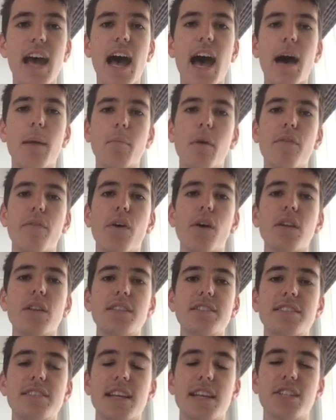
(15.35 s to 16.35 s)
My final
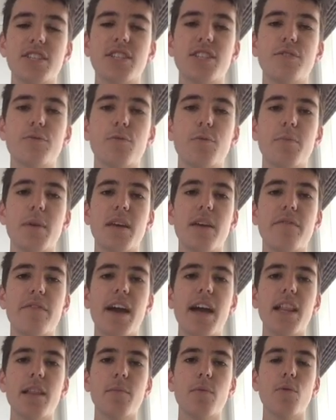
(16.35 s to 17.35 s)
selections will be
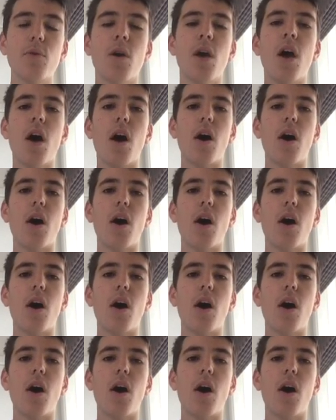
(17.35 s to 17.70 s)
available